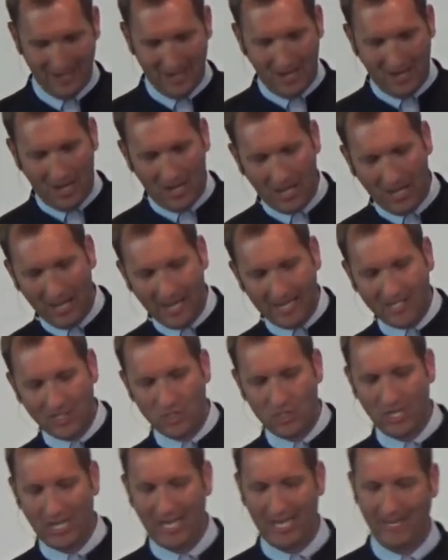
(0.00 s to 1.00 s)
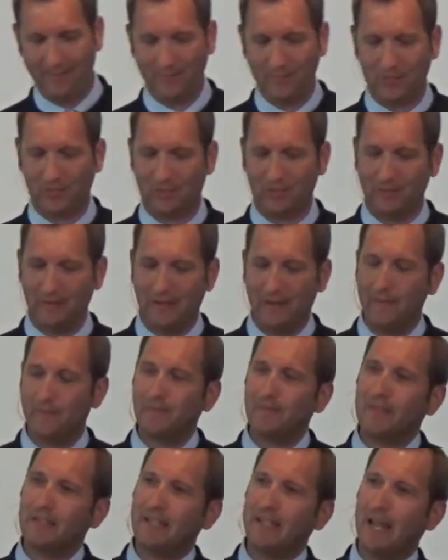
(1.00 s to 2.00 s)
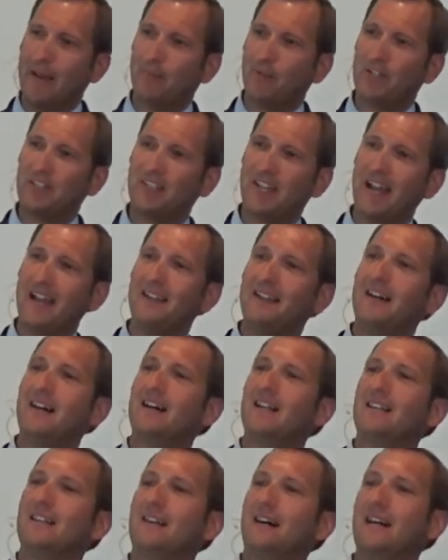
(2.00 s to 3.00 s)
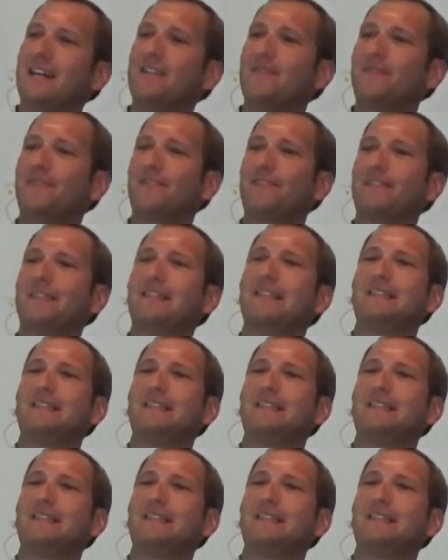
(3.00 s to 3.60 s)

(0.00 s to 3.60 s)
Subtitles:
like James, can present a life,